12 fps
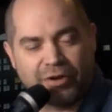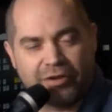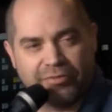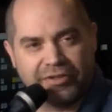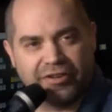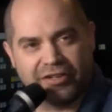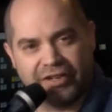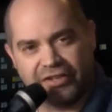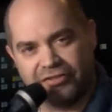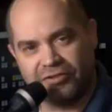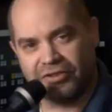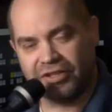Probably a lot of it
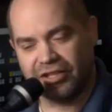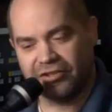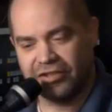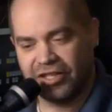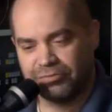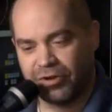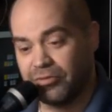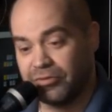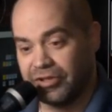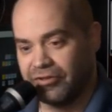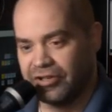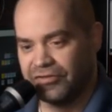has to do with the internet.
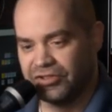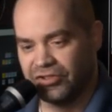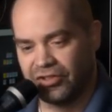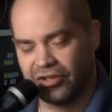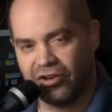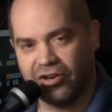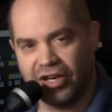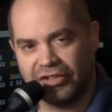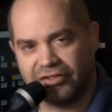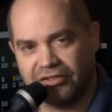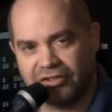Probably a lot of it's just the cost.